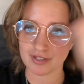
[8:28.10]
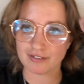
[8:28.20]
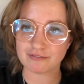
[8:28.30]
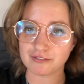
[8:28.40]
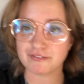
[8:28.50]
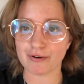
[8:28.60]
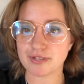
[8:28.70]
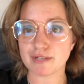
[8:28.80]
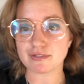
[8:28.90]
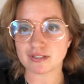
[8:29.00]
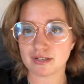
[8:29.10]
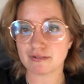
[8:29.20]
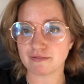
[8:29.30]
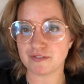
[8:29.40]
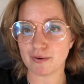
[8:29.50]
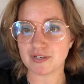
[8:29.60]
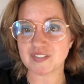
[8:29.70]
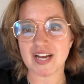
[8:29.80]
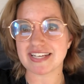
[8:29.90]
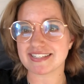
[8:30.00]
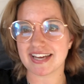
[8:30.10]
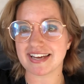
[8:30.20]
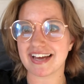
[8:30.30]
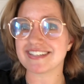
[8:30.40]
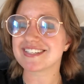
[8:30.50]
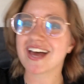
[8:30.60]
revoke those voting rights, I guess.